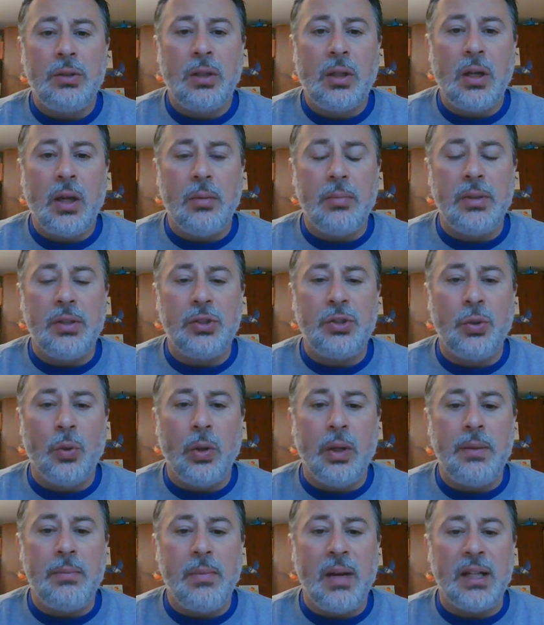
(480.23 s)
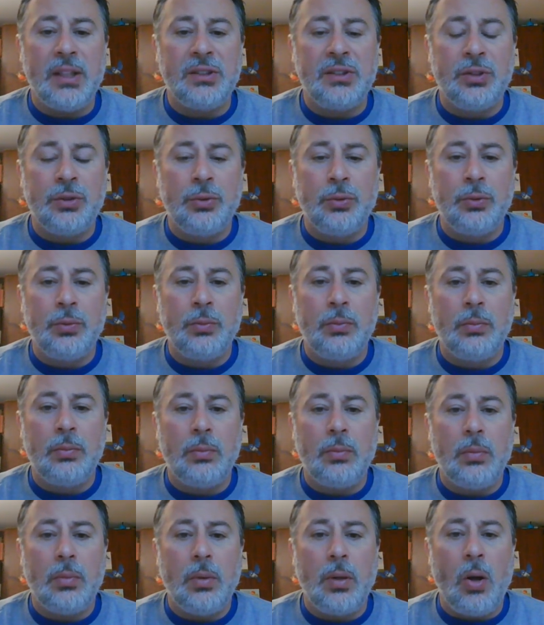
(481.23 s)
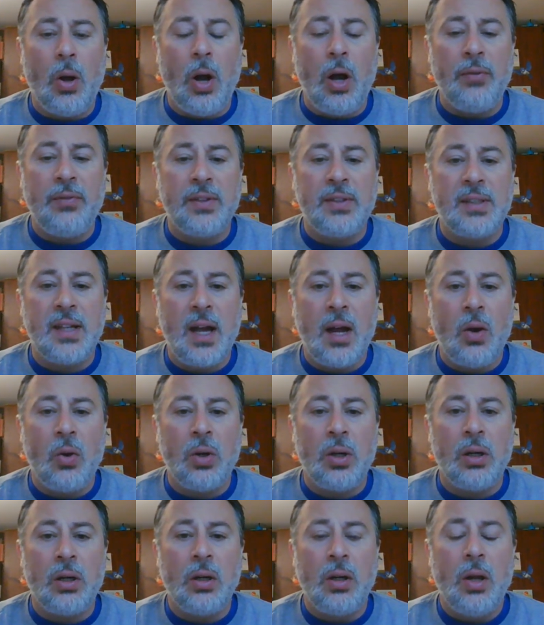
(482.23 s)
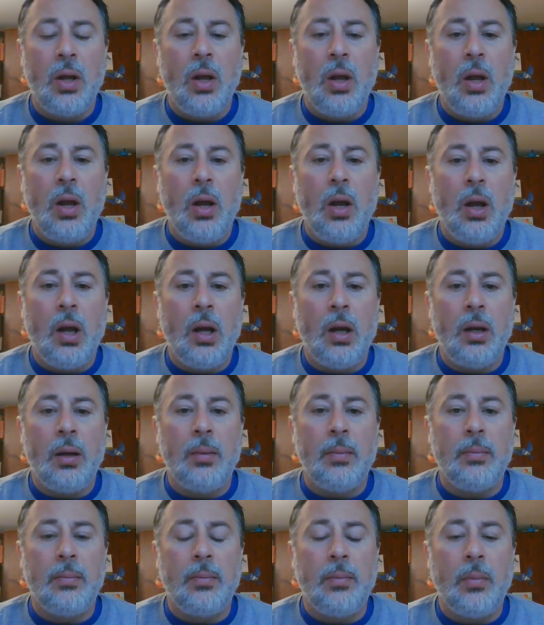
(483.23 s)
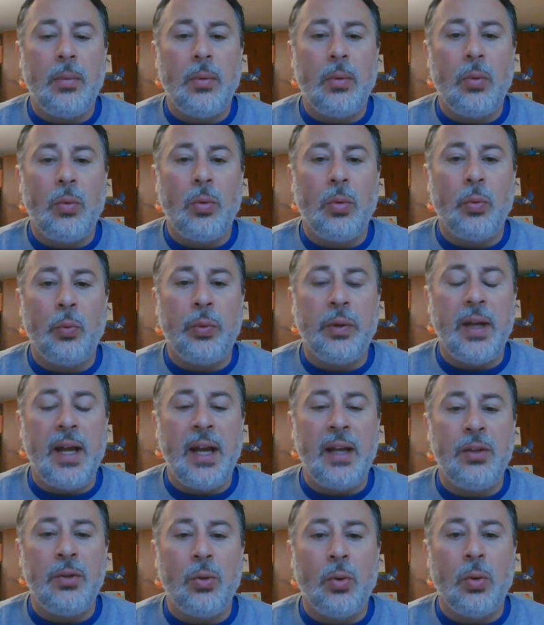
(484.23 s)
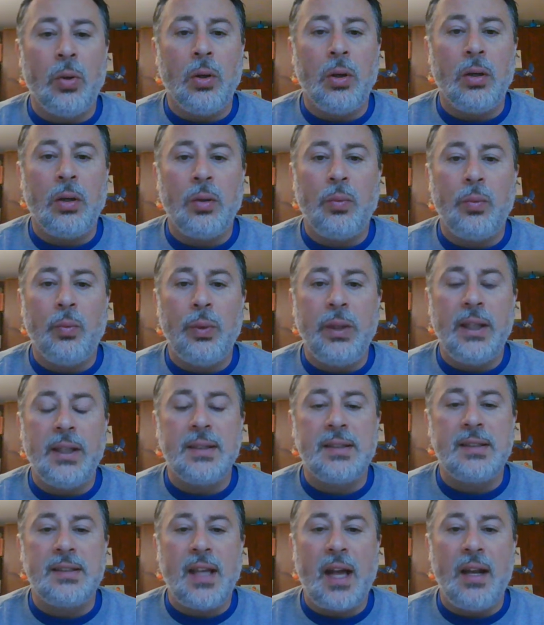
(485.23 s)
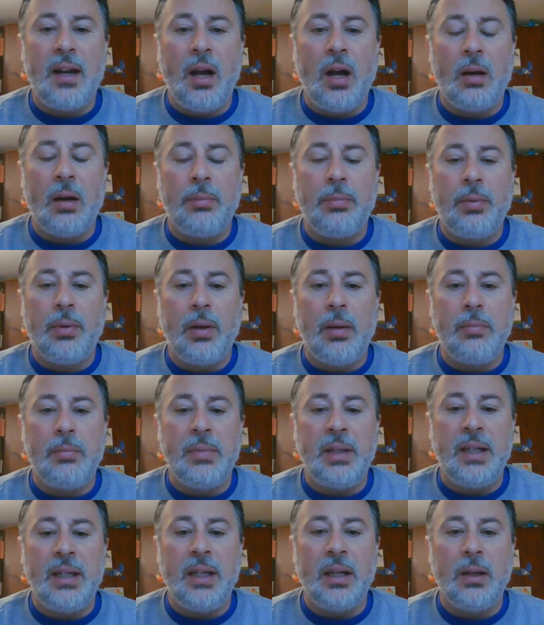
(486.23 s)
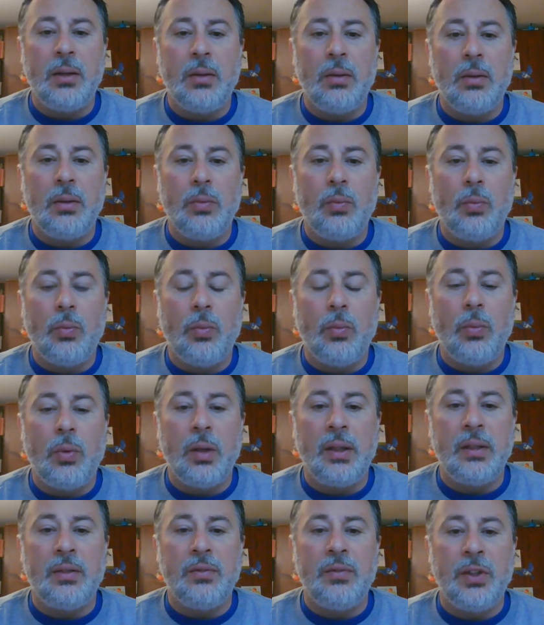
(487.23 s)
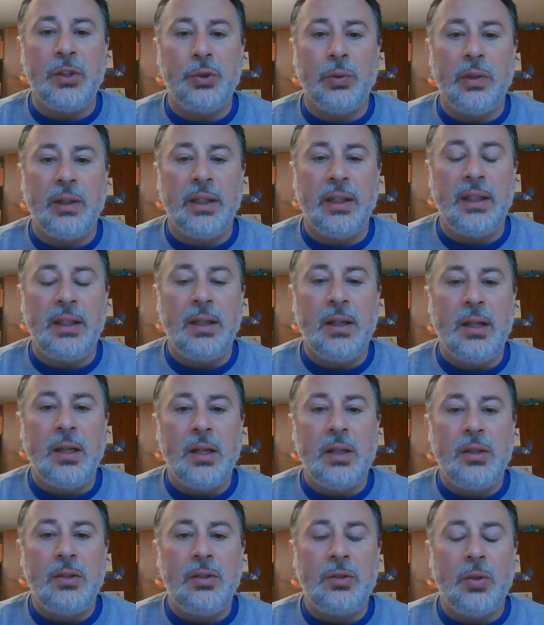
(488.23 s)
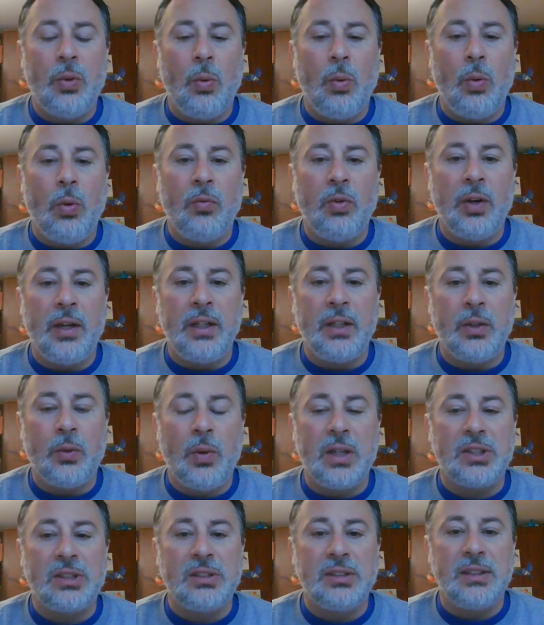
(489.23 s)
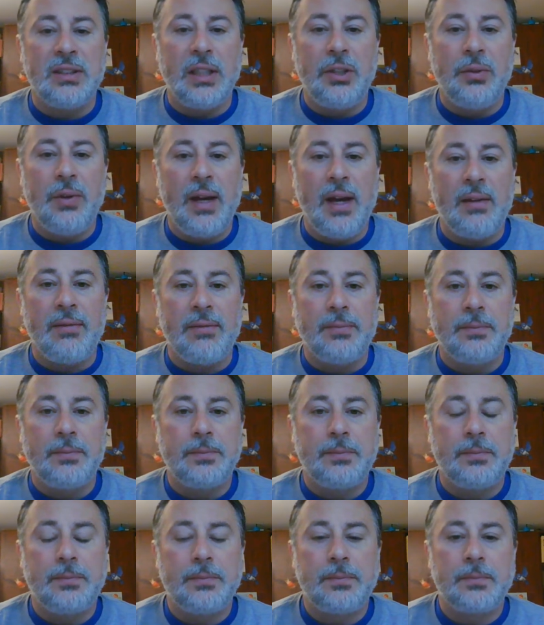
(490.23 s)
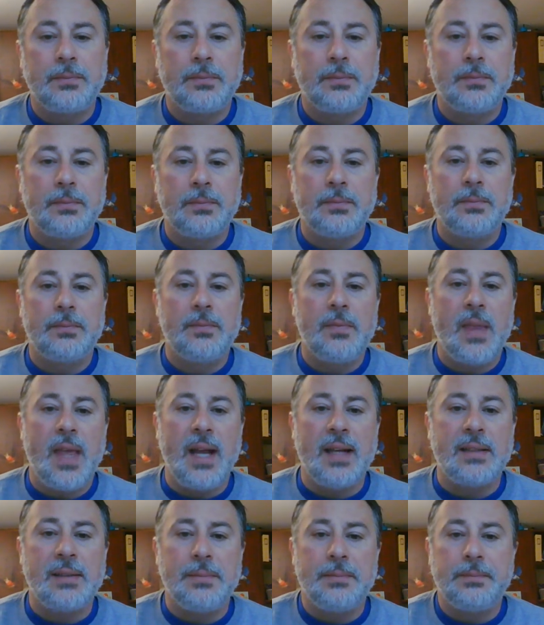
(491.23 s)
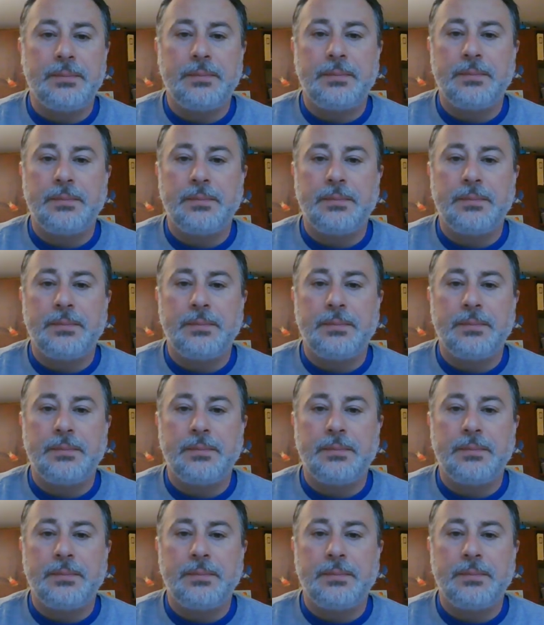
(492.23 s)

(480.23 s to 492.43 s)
Come and join my Zoom office hour, or we can set up a meeting individually to go over any questions that you have. Thanks.